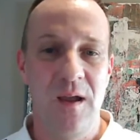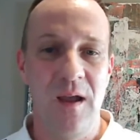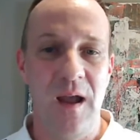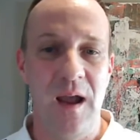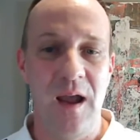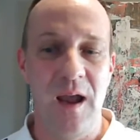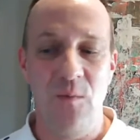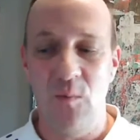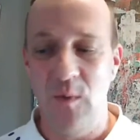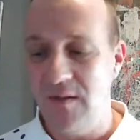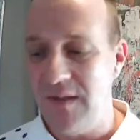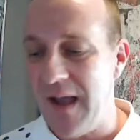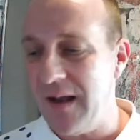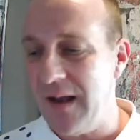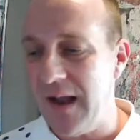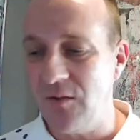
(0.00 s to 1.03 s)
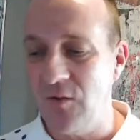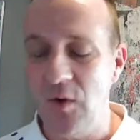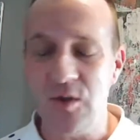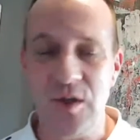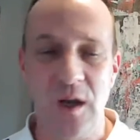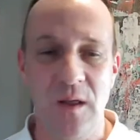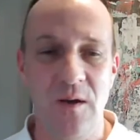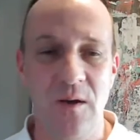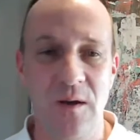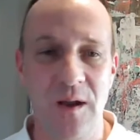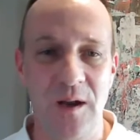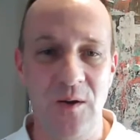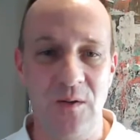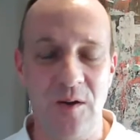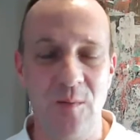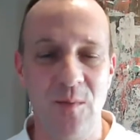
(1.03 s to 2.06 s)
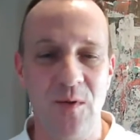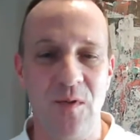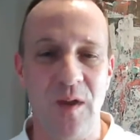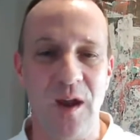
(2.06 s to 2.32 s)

And we sat next to each other, and it was almost